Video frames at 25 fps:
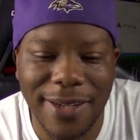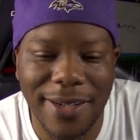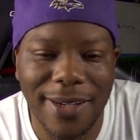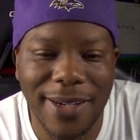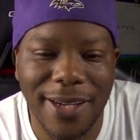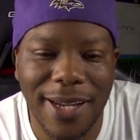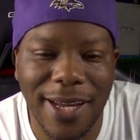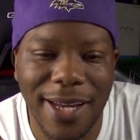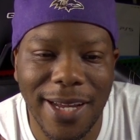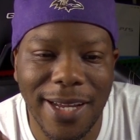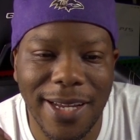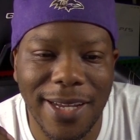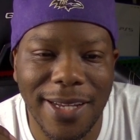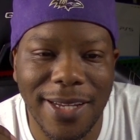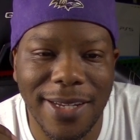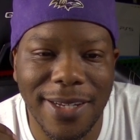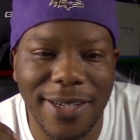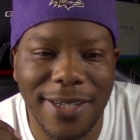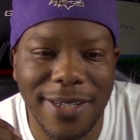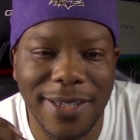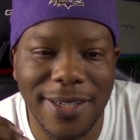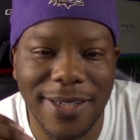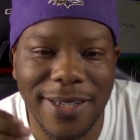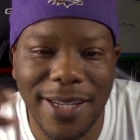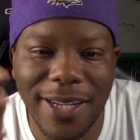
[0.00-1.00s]
Like
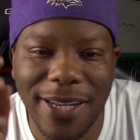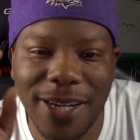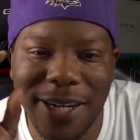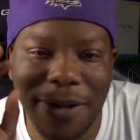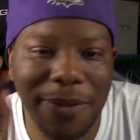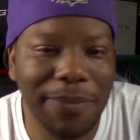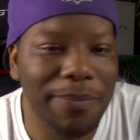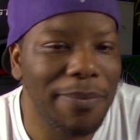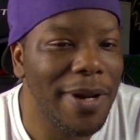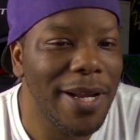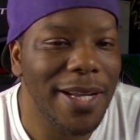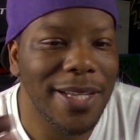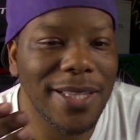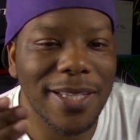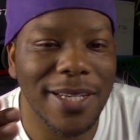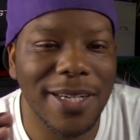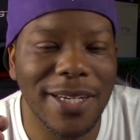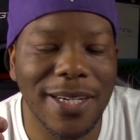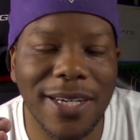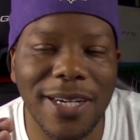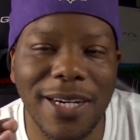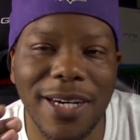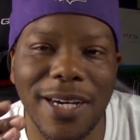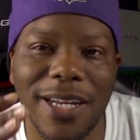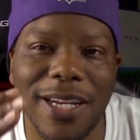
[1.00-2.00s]
they'll make the
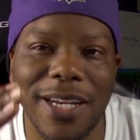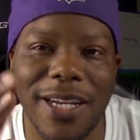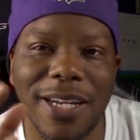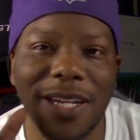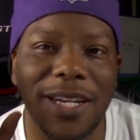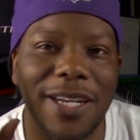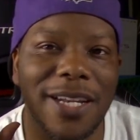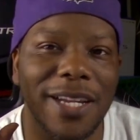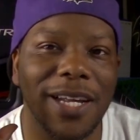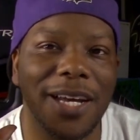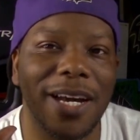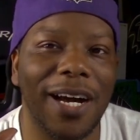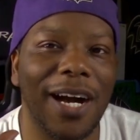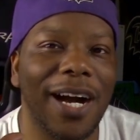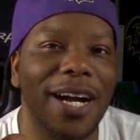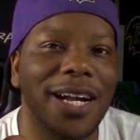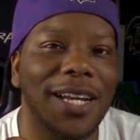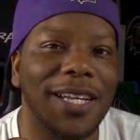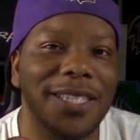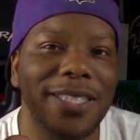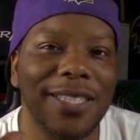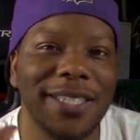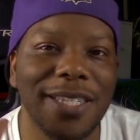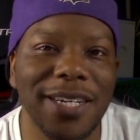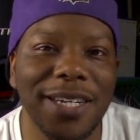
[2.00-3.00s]
cut, and I
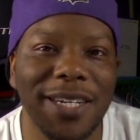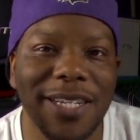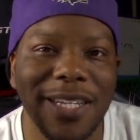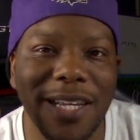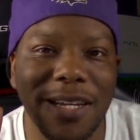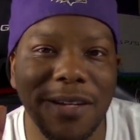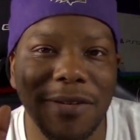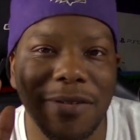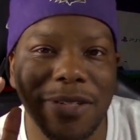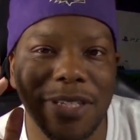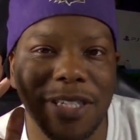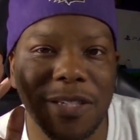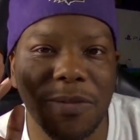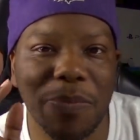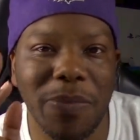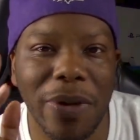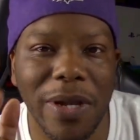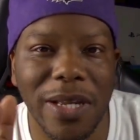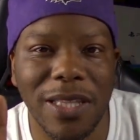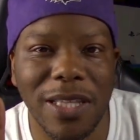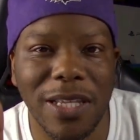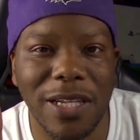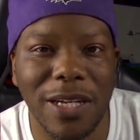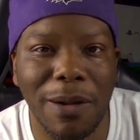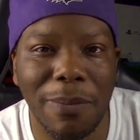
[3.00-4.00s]
can tell they
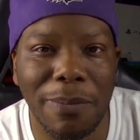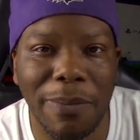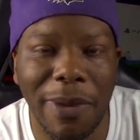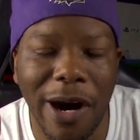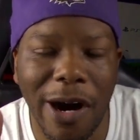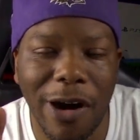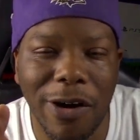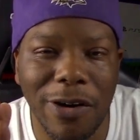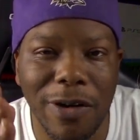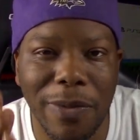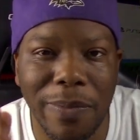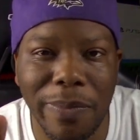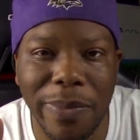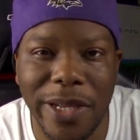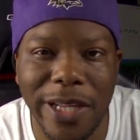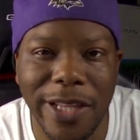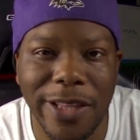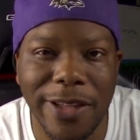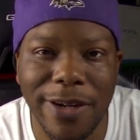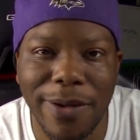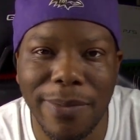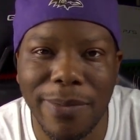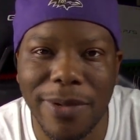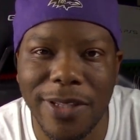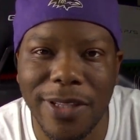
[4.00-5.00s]
expecting the ball to be
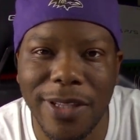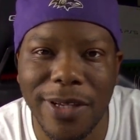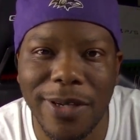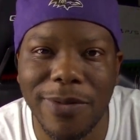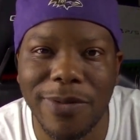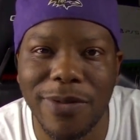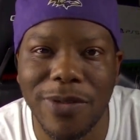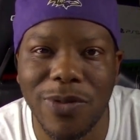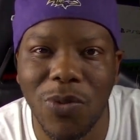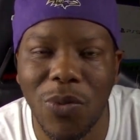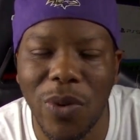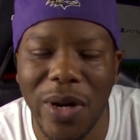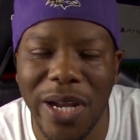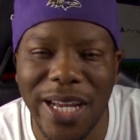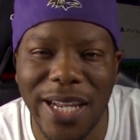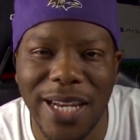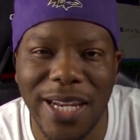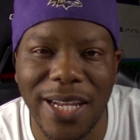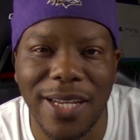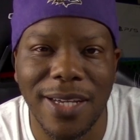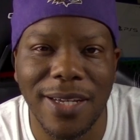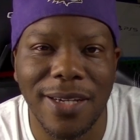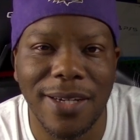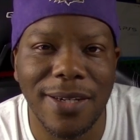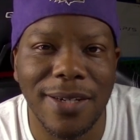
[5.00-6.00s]
there, but they was
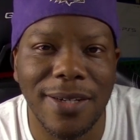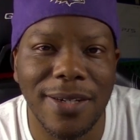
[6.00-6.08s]
waiting.